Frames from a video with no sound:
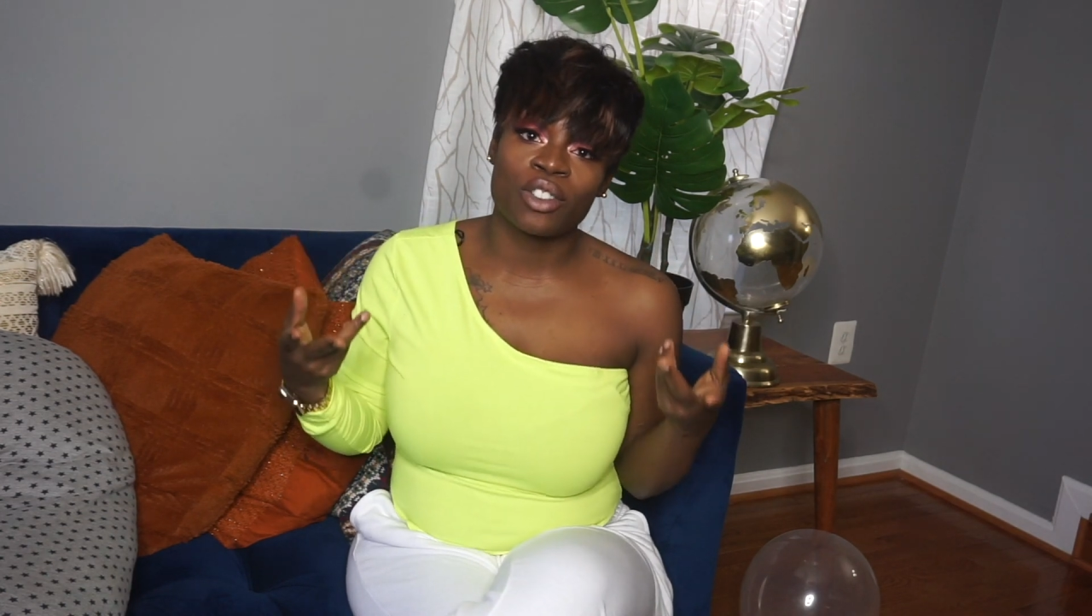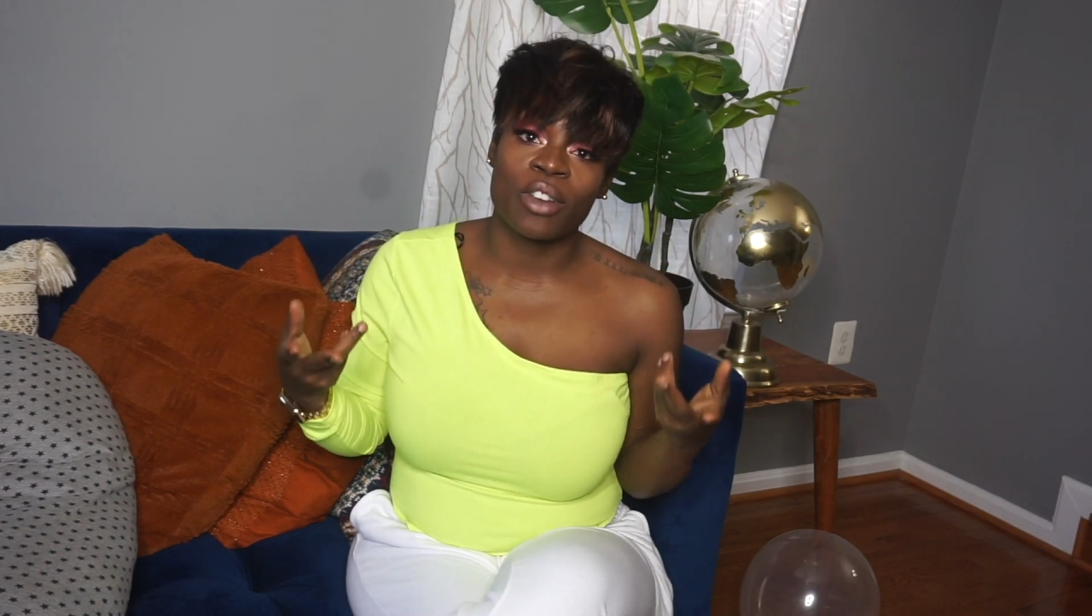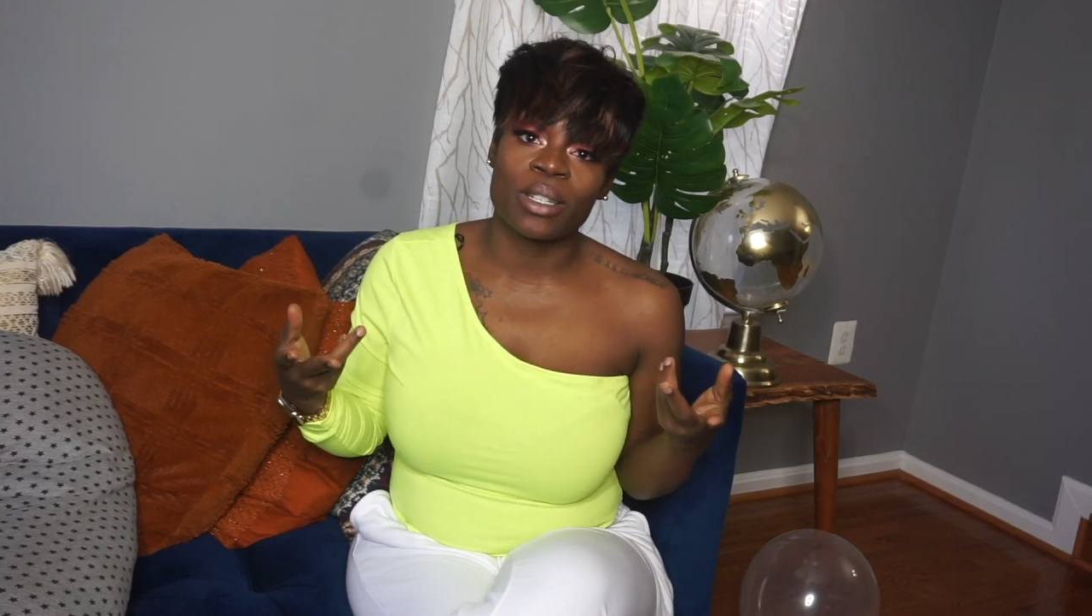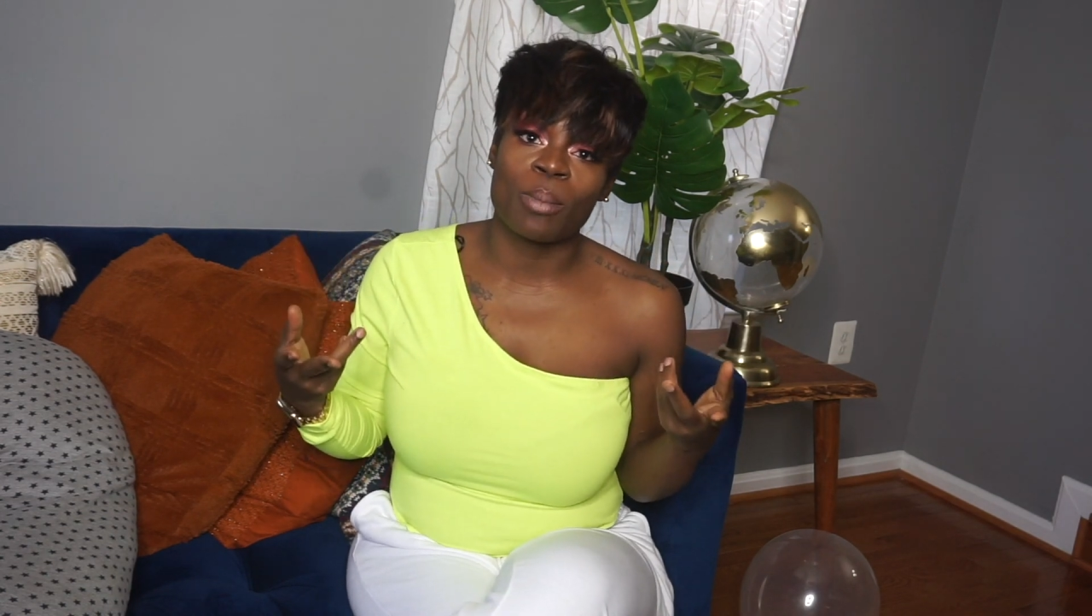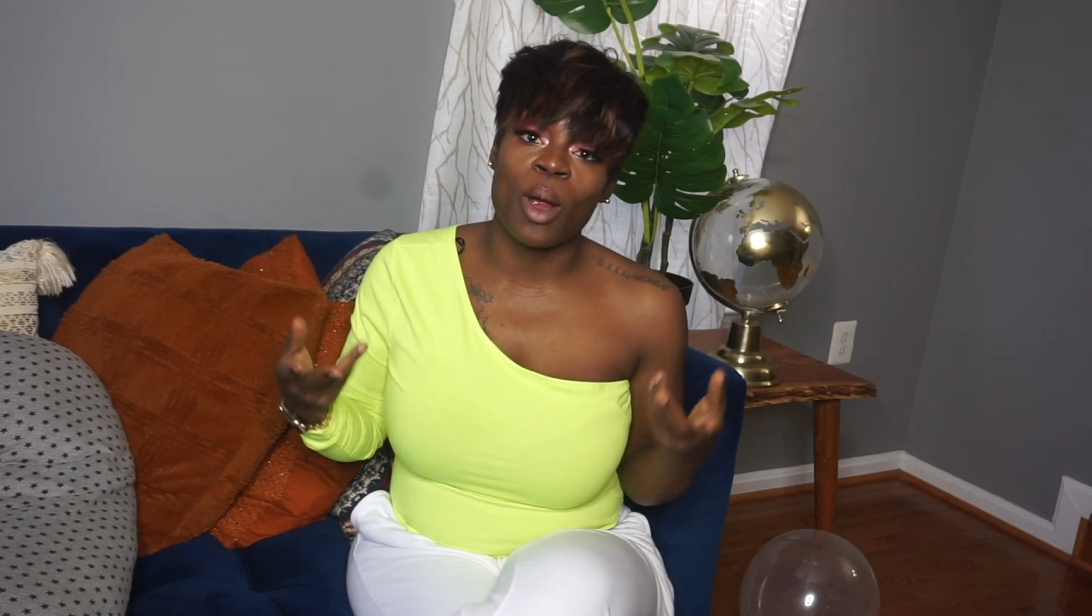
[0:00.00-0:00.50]

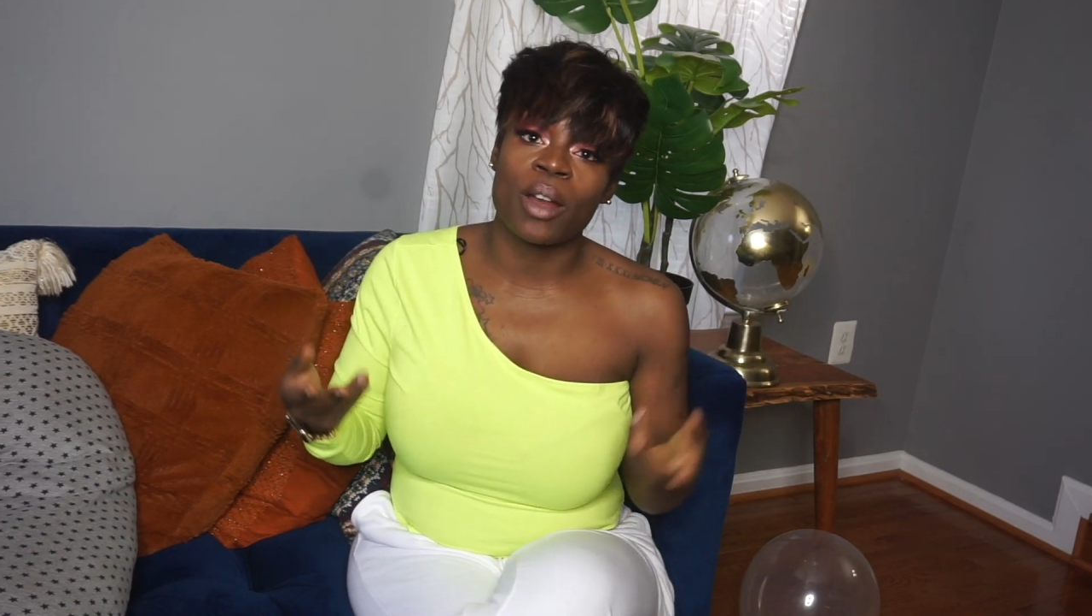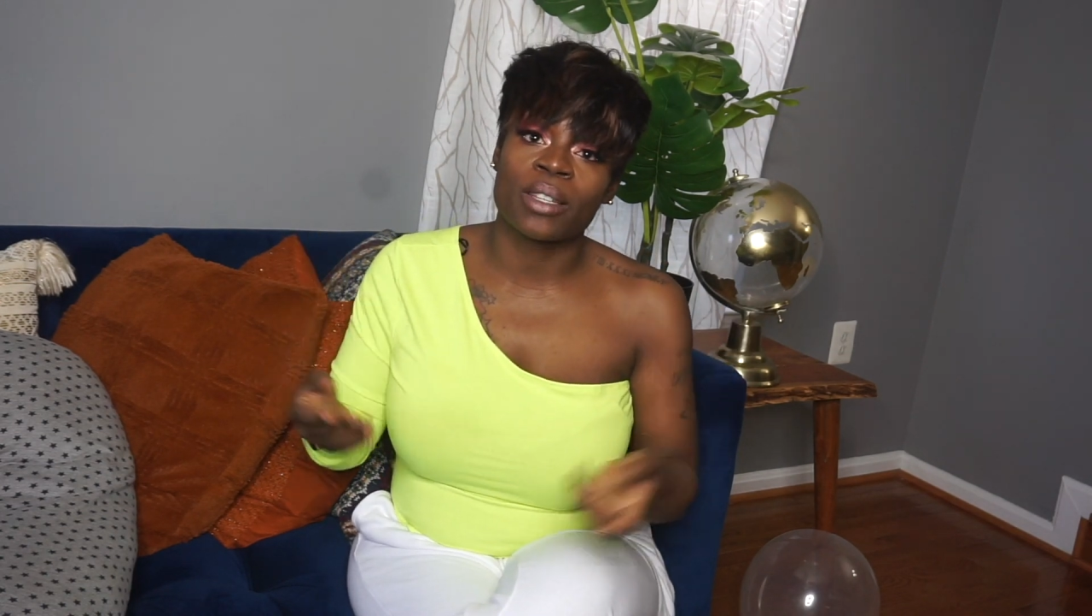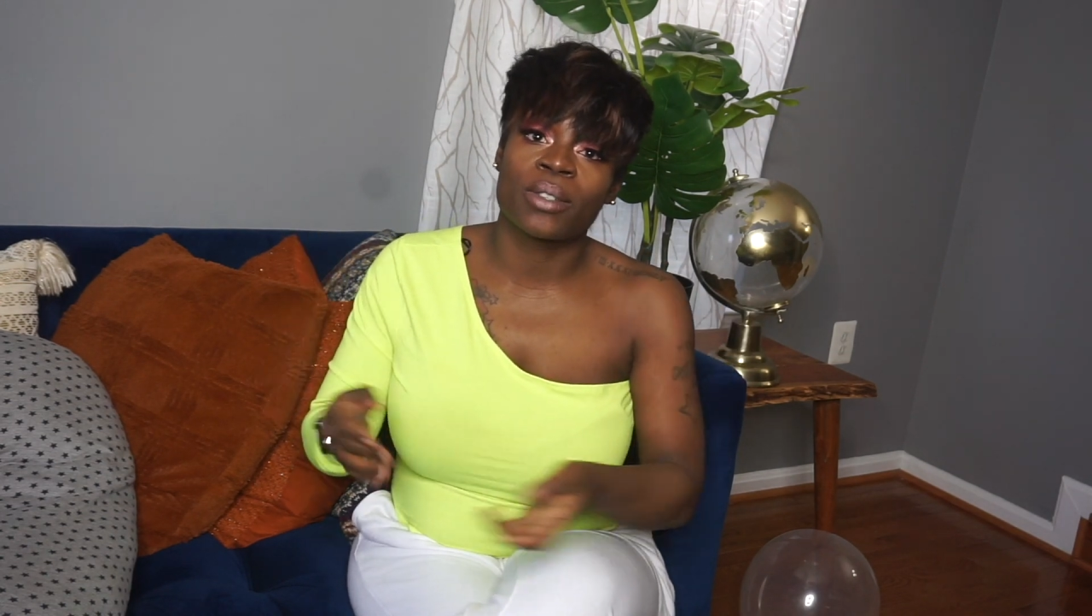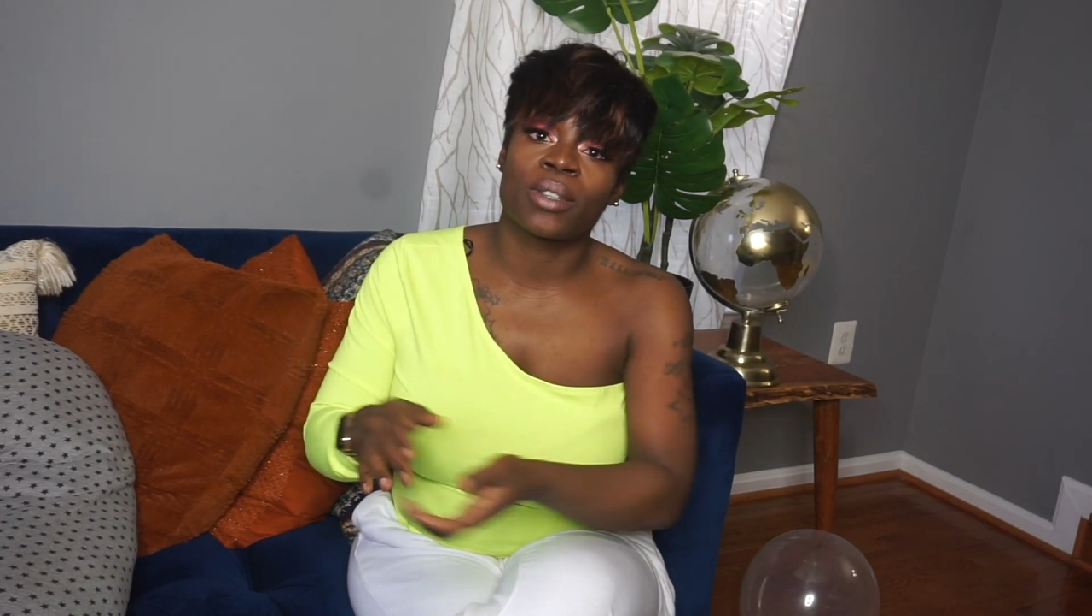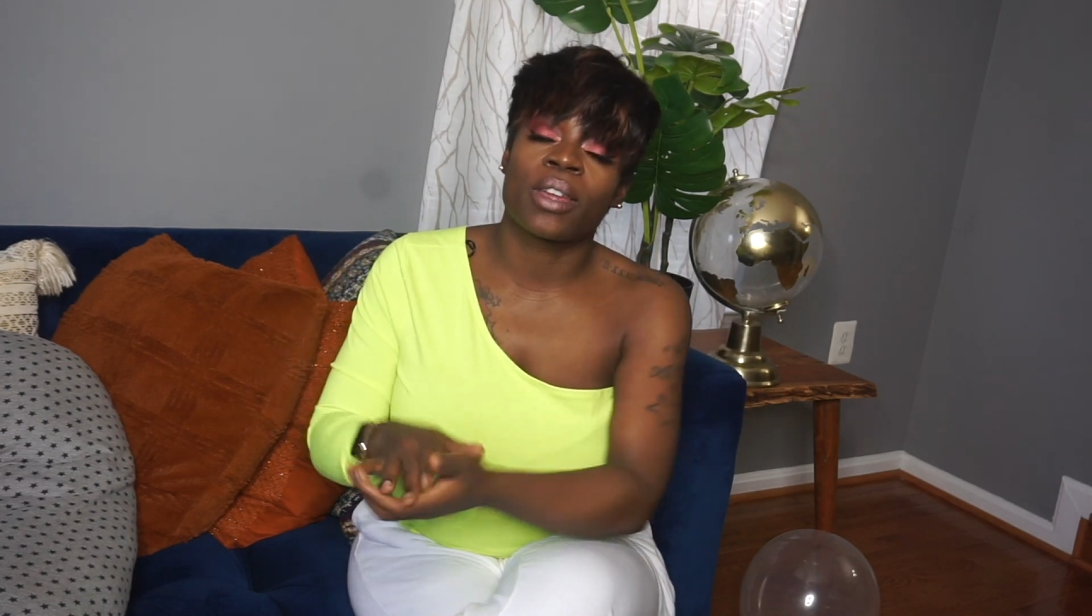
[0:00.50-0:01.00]
stretch
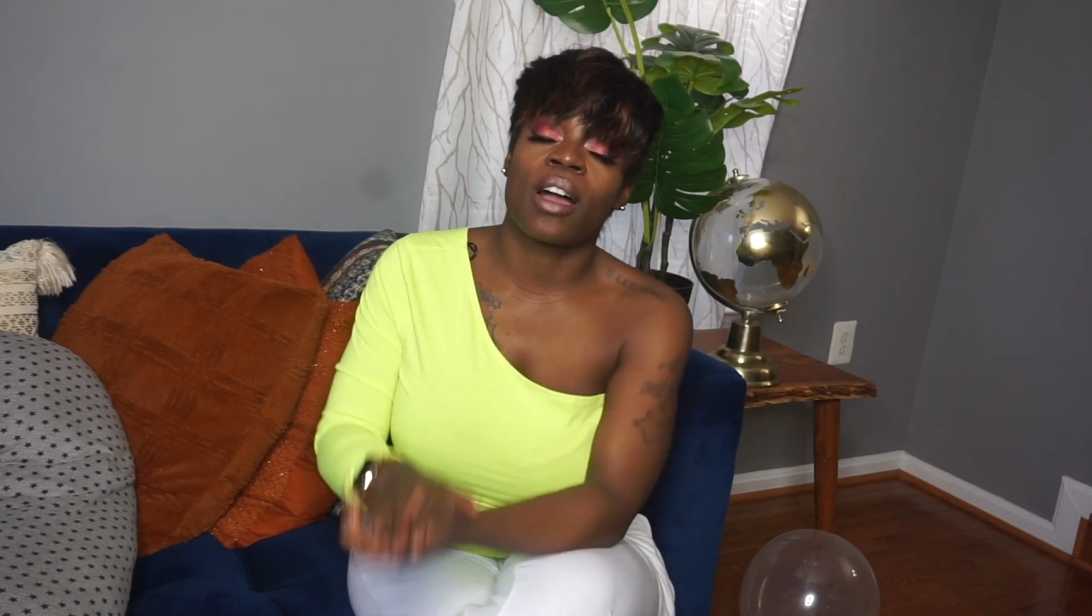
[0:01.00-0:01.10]
marks